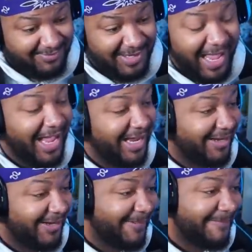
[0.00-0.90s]
Hey.
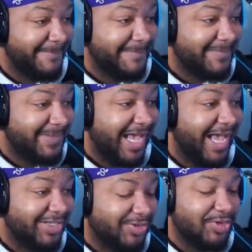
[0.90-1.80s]
Hey,
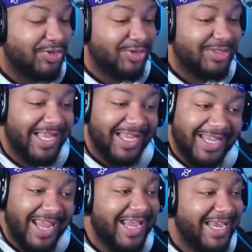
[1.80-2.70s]
as soon as you think it
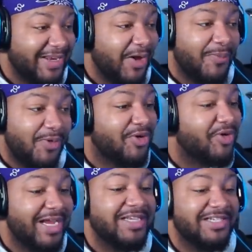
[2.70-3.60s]
can't get no more
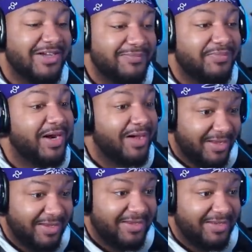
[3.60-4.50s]
crazier, bruh,
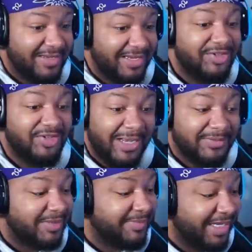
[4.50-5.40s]
you drop
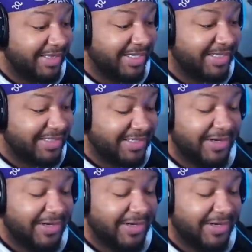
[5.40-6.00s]
something like this.